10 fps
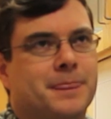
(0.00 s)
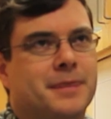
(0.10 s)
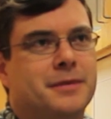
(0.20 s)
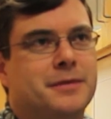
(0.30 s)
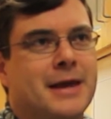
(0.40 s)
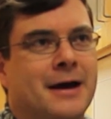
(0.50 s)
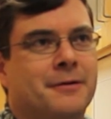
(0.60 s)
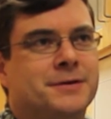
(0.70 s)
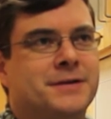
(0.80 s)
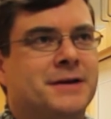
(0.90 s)
be magical.
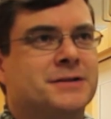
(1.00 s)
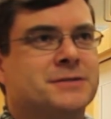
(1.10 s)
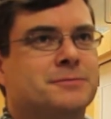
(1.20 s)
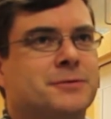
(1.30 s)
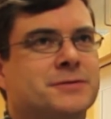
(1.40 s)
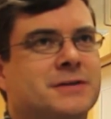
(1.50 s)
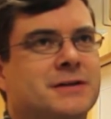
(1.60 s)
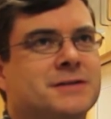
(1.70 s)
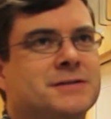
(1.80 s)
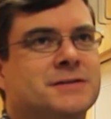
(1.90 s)
Nowadays, most
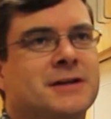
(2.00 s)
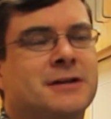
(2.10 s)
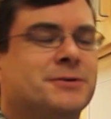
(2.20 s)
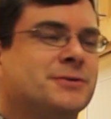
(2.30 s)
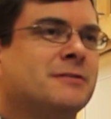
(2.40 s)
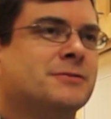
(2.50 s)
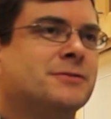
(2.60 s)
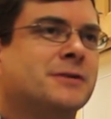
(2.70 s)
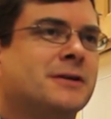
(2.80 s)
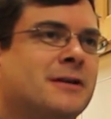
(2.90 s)
kids at the elementary level
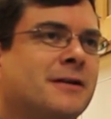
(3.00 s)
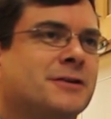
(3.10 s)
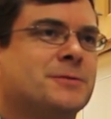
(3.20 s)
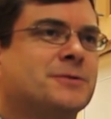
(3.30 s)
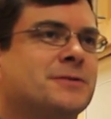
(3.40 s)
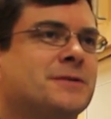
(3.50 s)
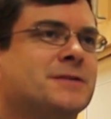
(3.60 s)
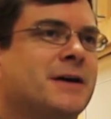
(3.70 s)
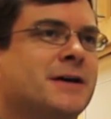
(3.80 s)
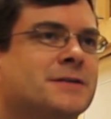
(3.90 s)
don't get a lot of exposure to
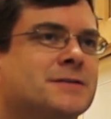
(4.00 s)
science